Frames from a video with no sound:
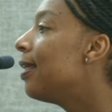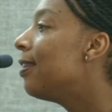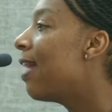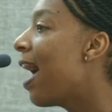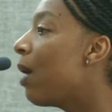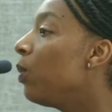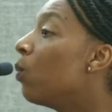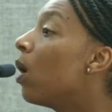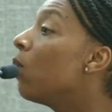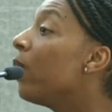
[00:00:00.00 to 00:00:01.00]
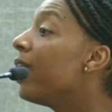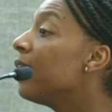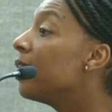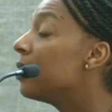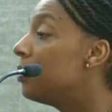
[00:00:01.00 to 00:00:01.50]
that we want to
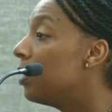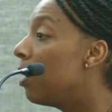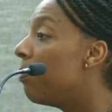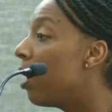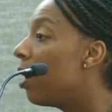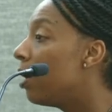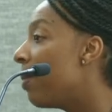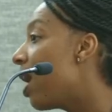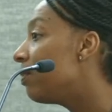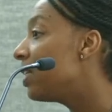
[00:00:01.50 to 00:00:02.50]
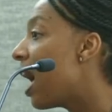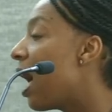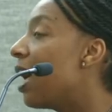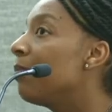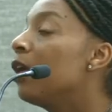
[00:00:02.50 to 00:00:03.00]
wait a, um, an amount of
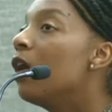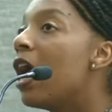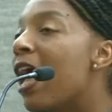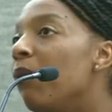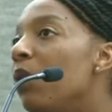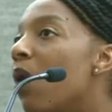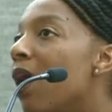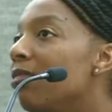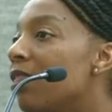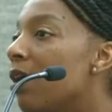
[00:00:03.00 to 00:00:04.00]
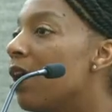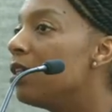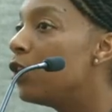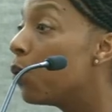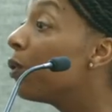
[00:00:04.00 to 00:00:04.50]
time and we want the
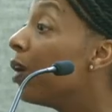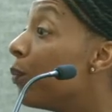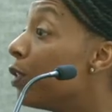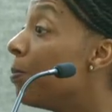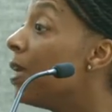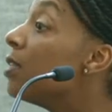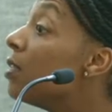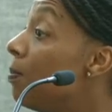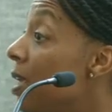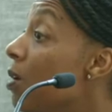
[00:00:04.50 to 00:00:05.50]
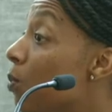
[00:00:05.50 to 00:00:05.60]
donor and recipient to be